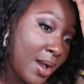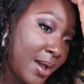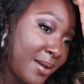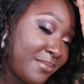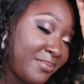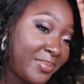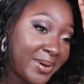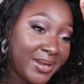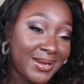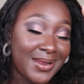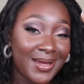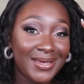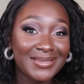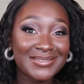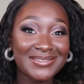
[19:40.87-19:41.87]
Um, but
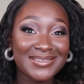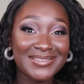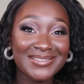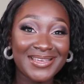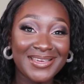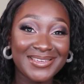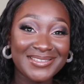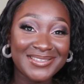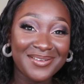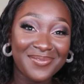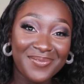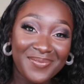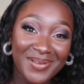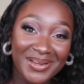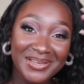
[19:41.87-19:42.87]
guys, this is the
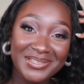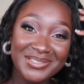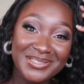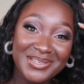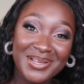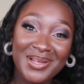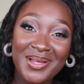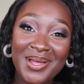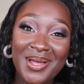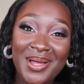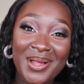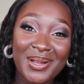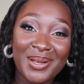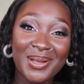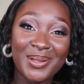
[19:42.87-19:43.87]
finished
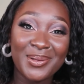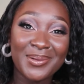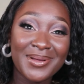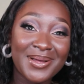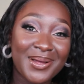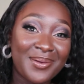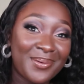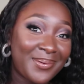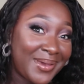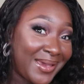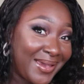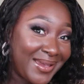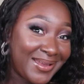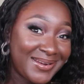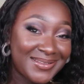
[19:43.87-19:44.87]
look.
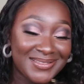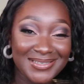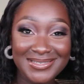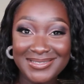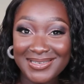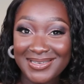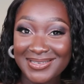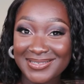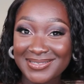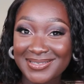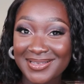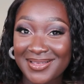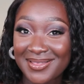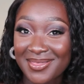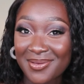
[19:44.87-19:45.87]
Okay, this
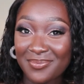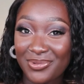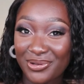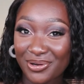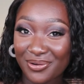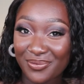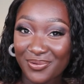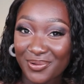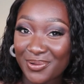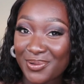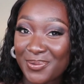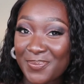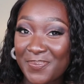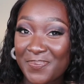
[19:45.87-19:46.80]
is the beautiful